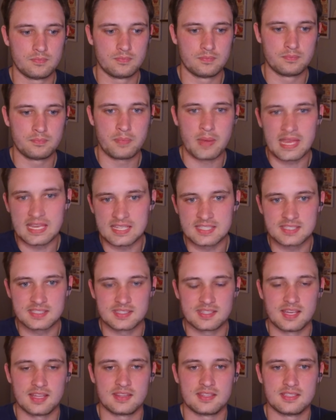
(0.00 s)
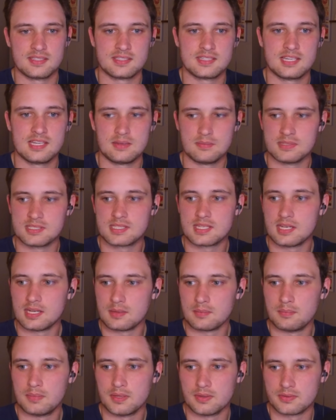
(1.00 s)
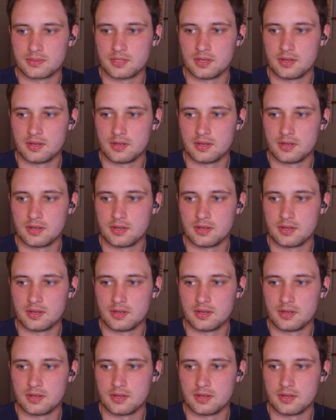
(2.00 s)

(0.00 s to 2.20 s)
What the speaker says: base that this team is getting built